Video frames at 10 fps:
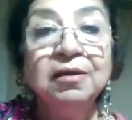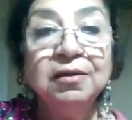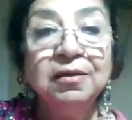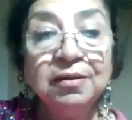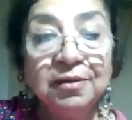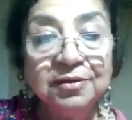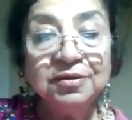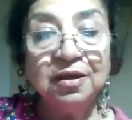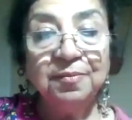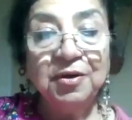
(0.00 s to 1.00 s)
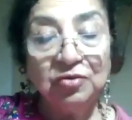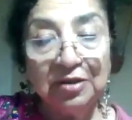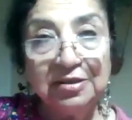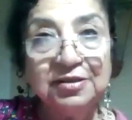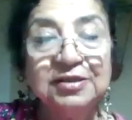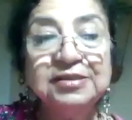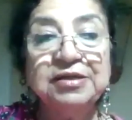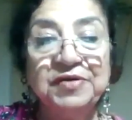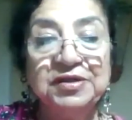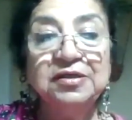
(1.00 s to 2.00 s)
learned about, that is in
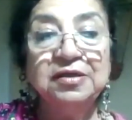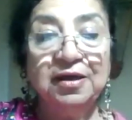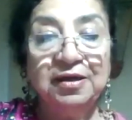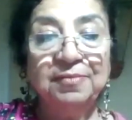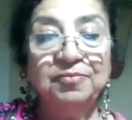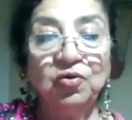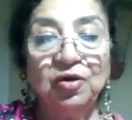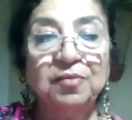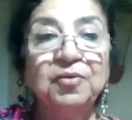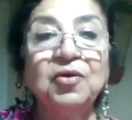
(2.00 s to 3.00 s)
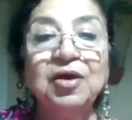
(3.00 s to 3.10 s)
79 I'm talking,